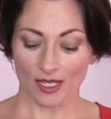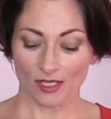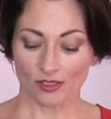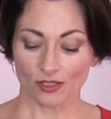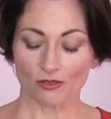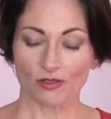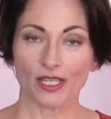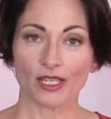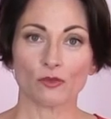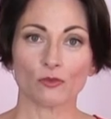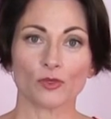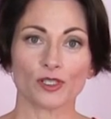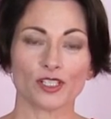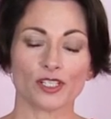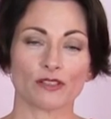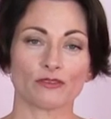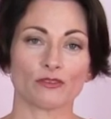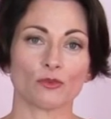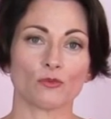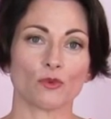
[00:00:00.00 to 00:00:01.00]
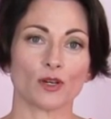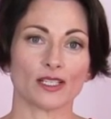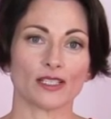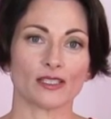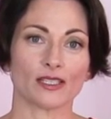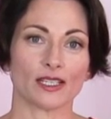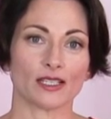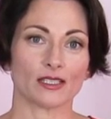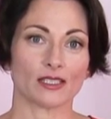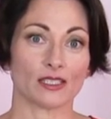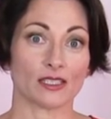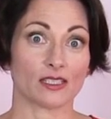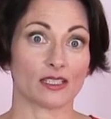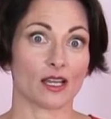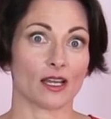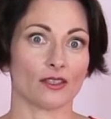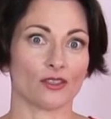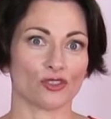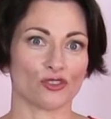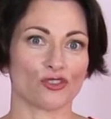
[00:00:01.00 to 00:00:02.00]
so get whichever one says it's
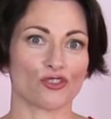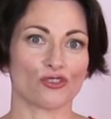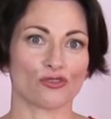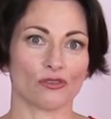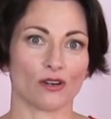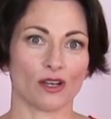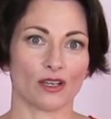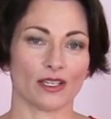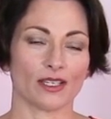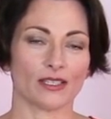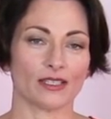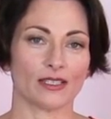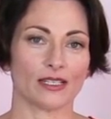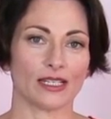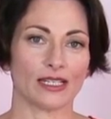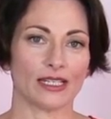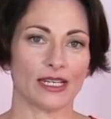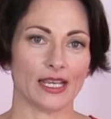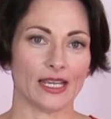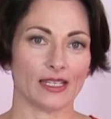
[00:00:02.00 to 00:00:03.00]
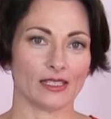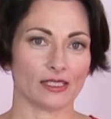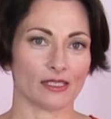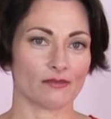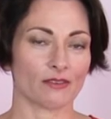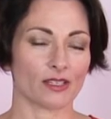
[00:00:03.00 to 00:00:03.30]
got the strongest adhesive,